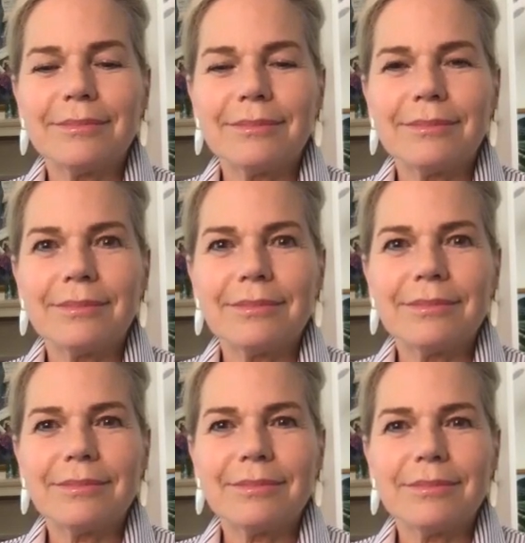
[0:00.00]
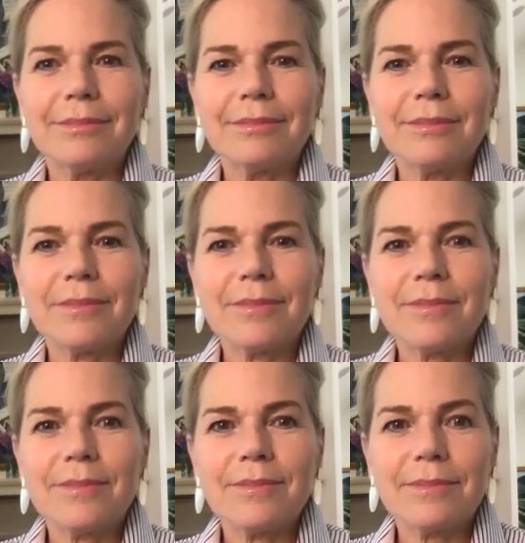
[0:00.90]

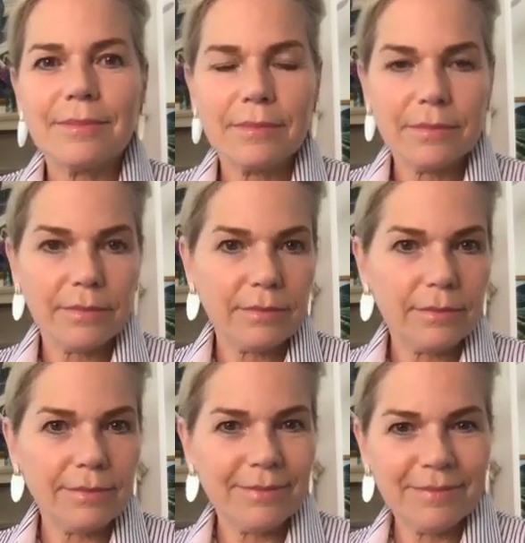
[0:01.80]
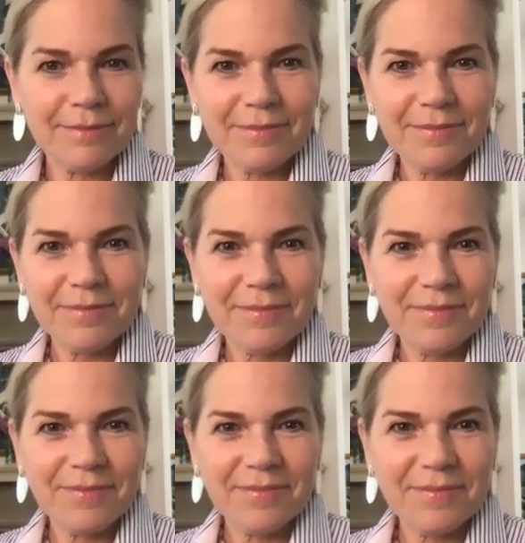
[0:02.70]

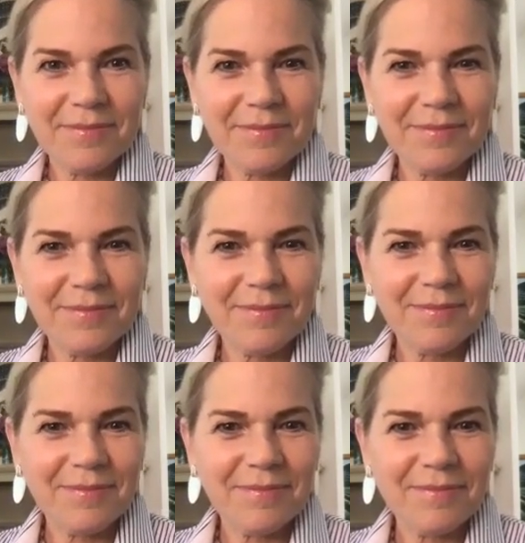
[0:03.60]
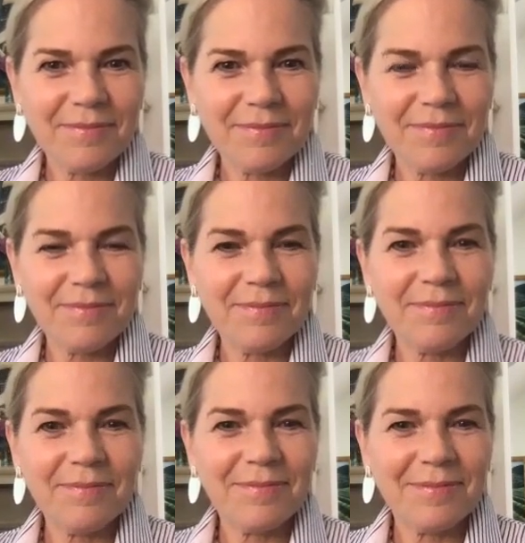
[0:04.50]

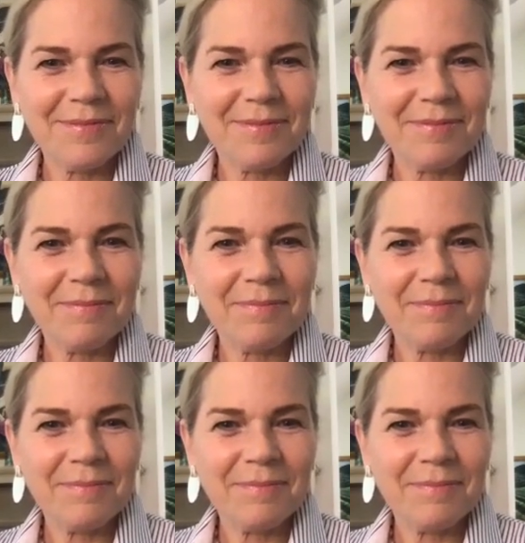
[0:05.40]
No words are spoken by the person on screen.